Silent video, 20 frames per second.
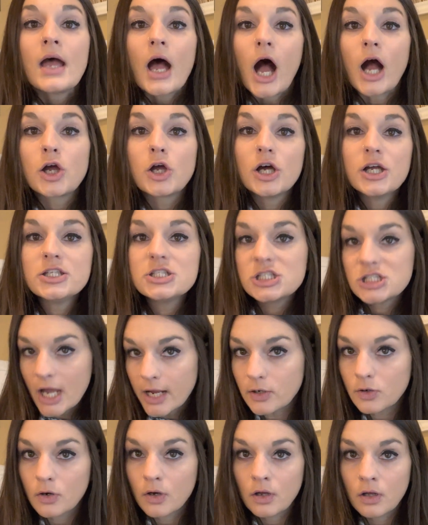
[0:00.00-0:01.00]
a good
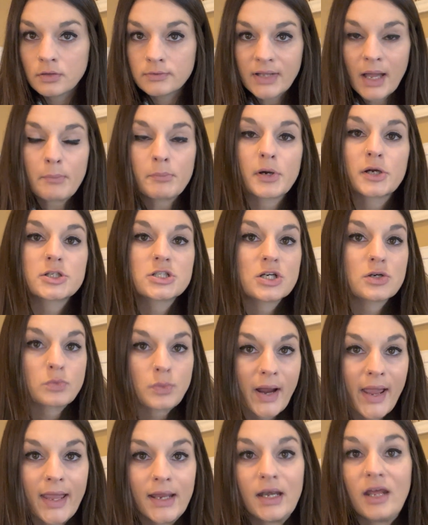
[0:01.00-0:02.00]
general number to
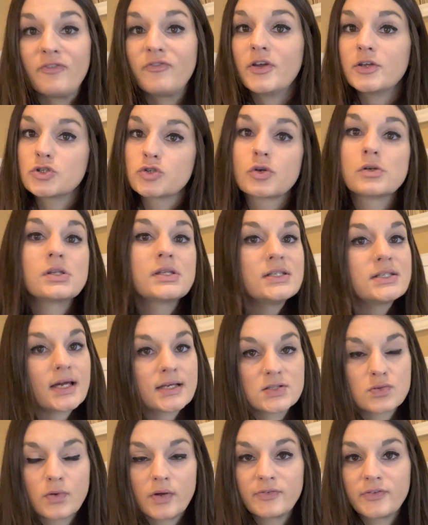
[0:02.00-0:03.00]
write, if it truly
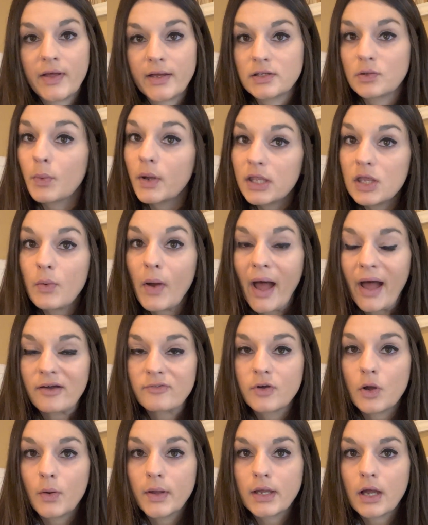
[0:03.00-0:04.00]
does reflect what you
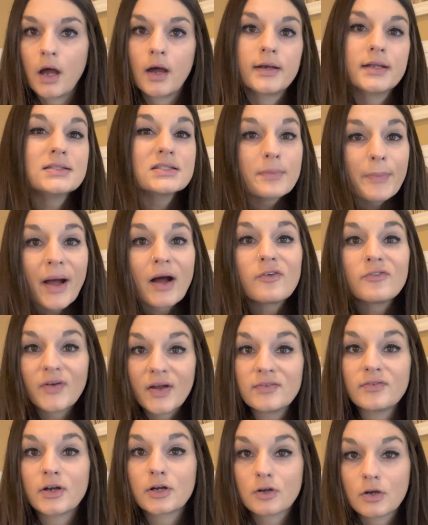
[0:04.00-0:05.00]
have going on, is about
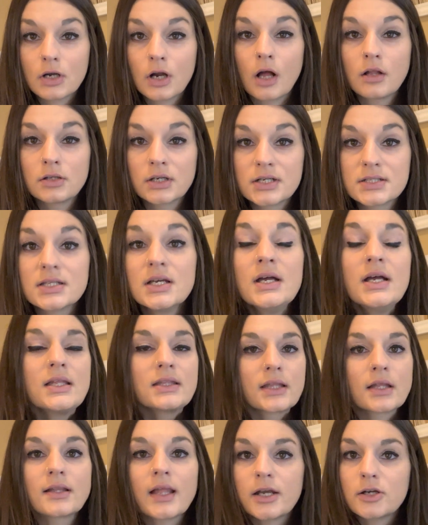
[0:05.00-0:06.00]
$500.
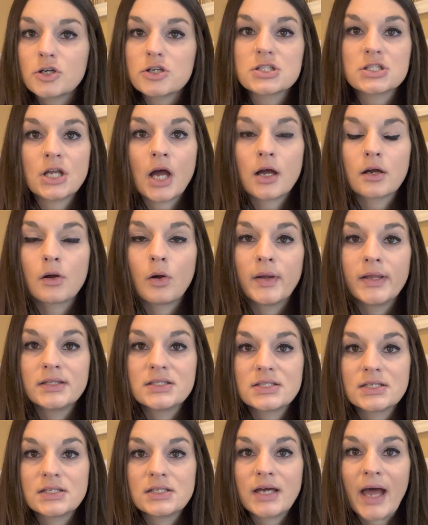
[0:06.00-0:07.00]
The lender's not going
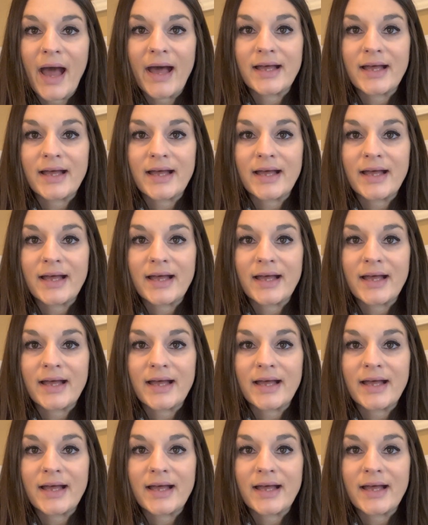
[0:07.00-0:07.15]
to